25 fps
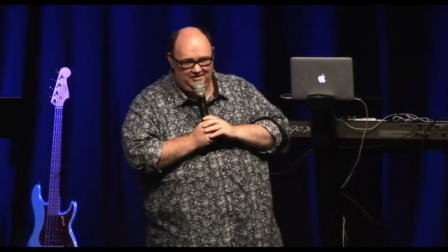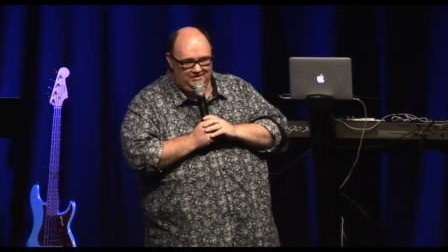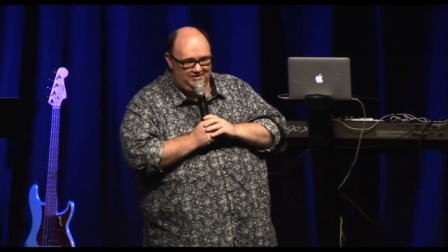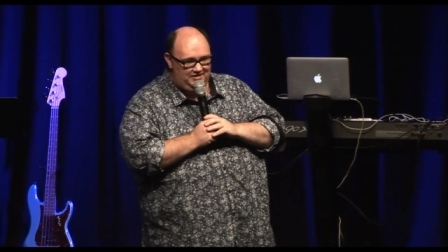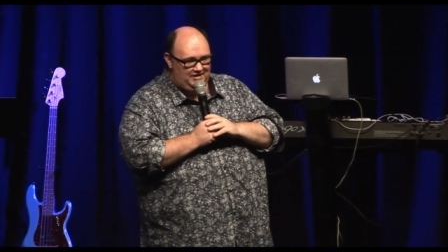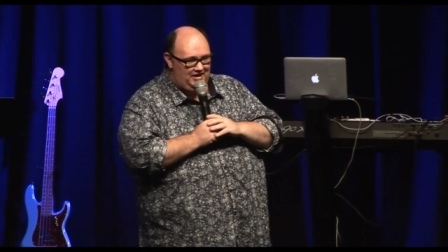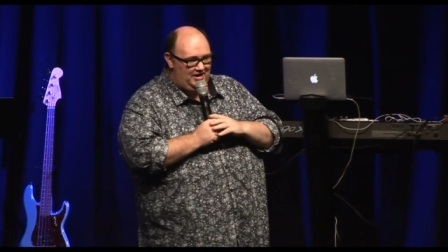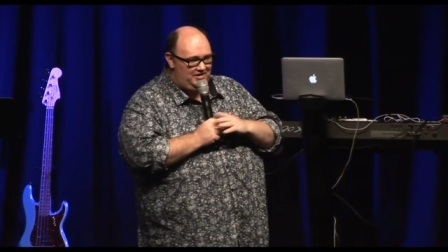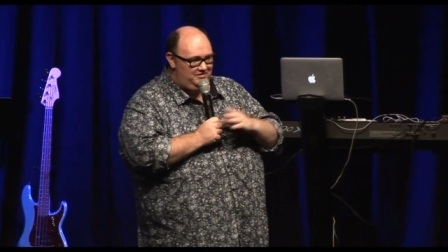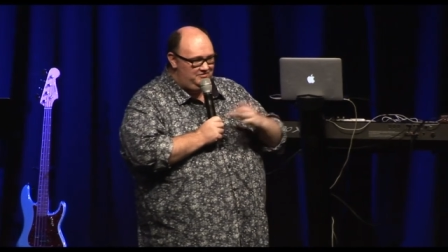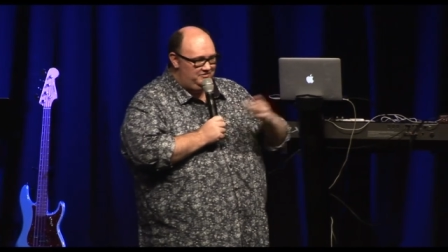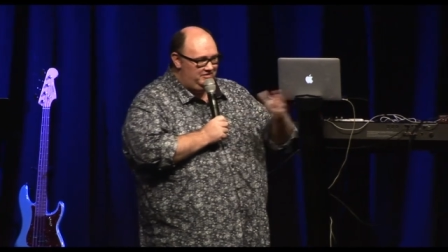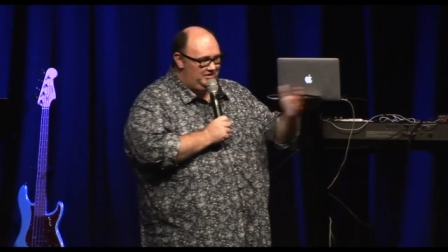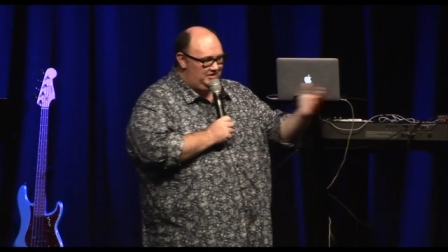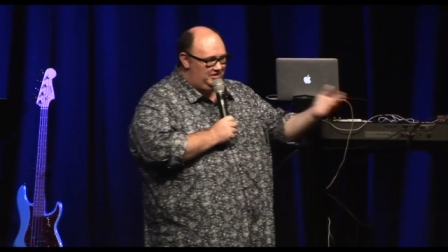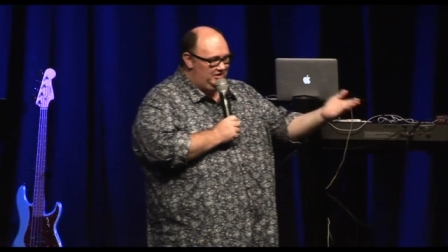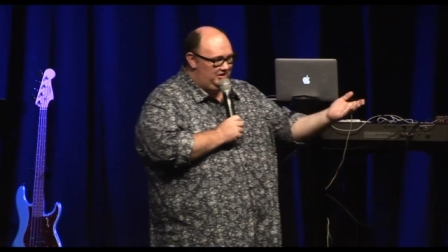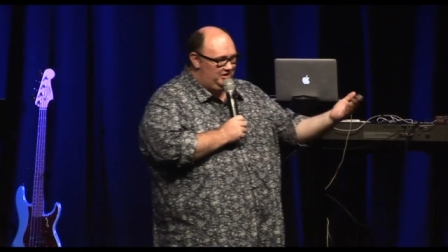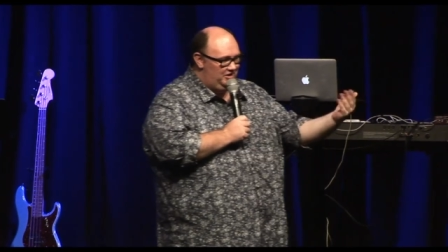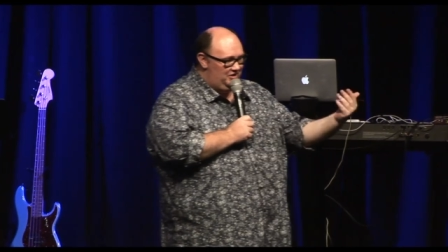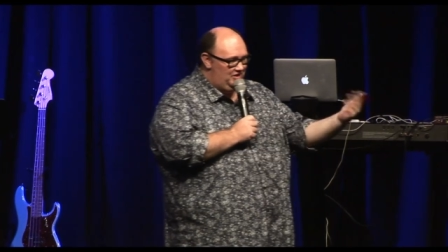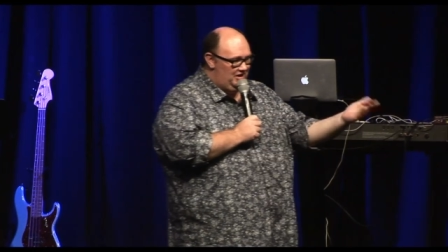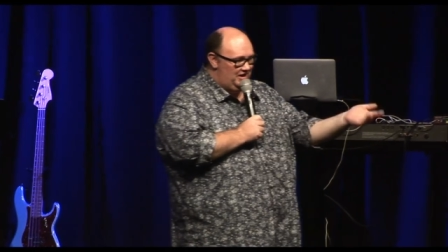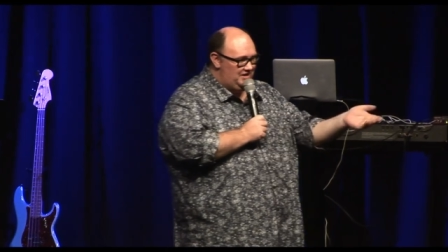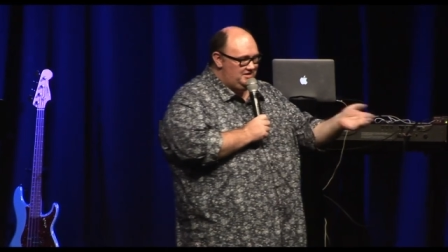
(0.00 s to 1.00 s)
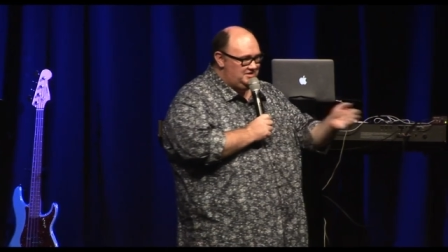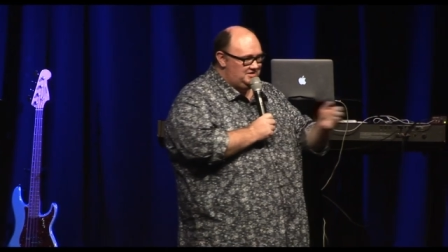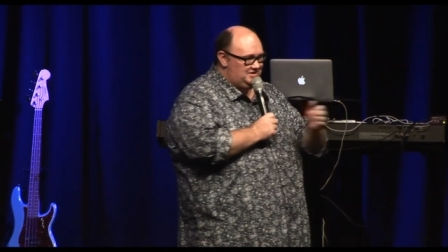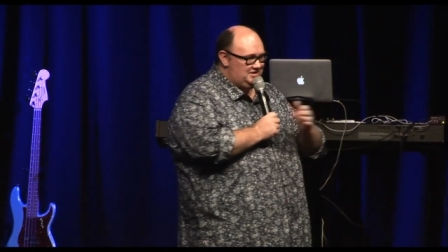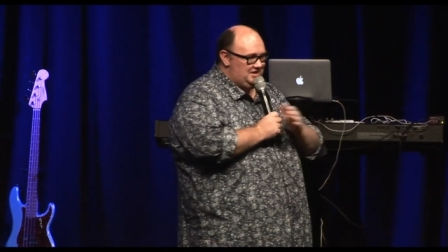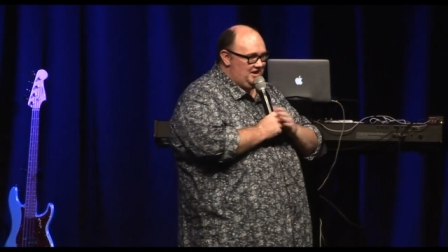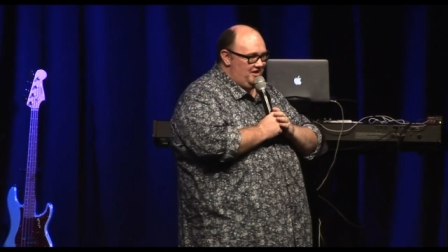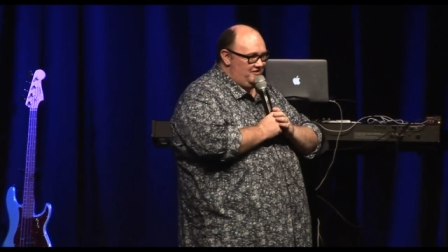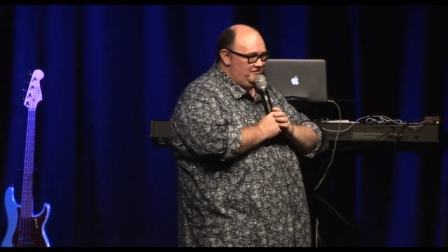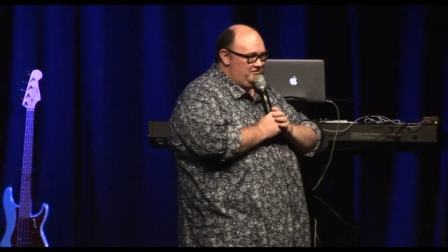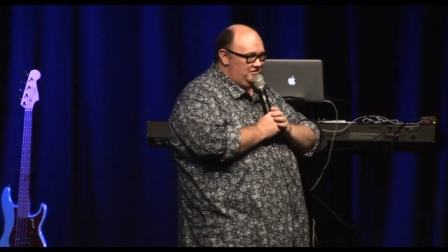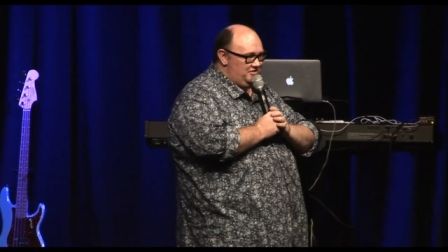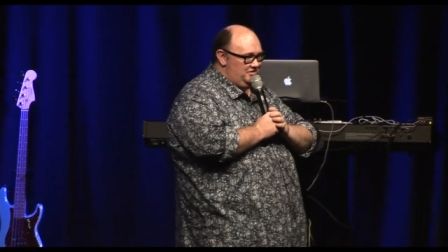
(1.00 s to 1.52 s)
Nate Rigney and I
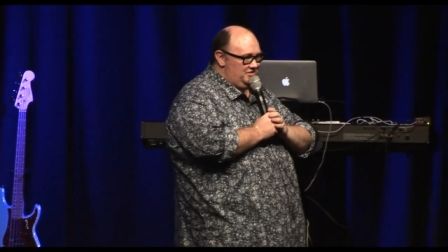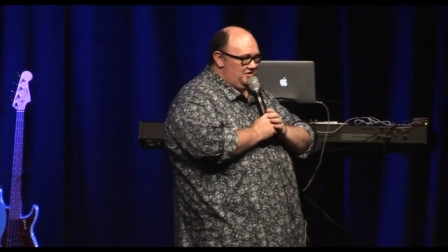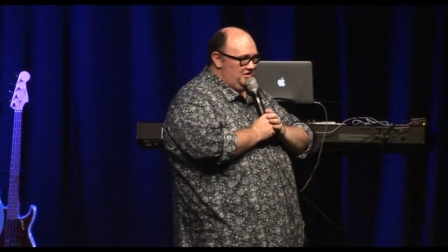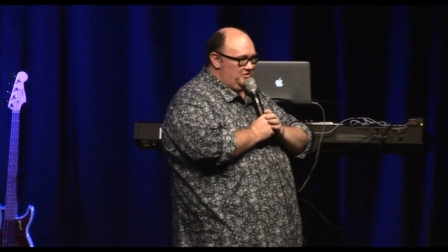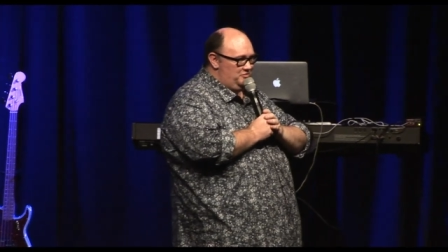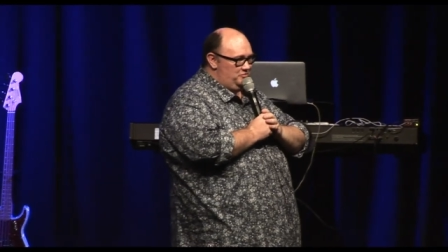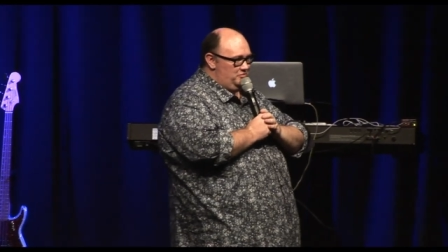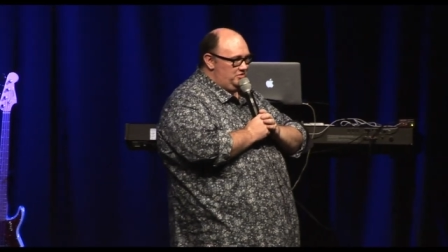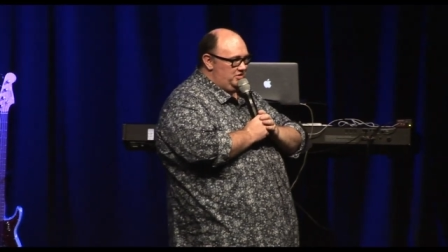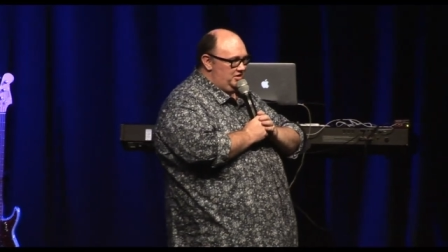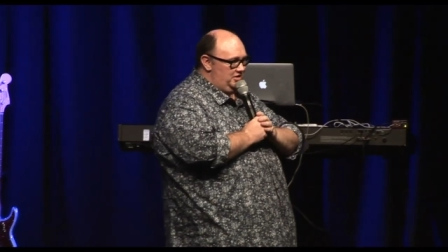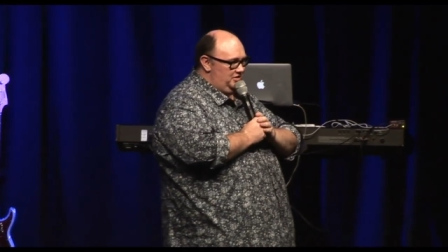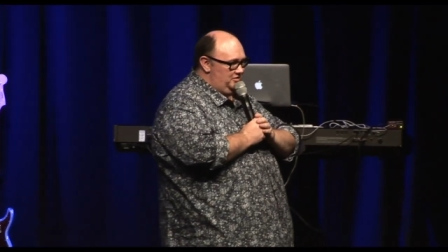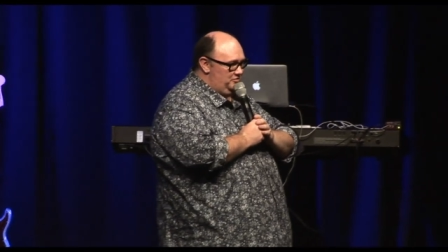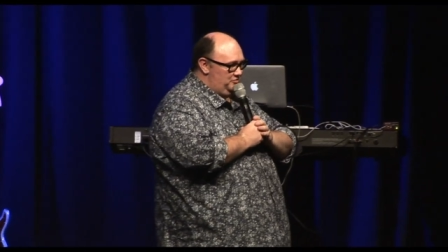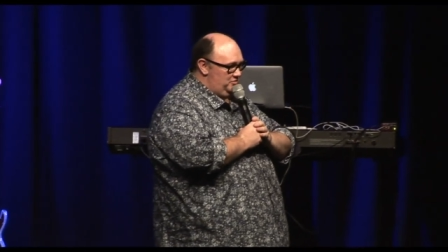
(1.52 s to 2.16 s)
discovered that we,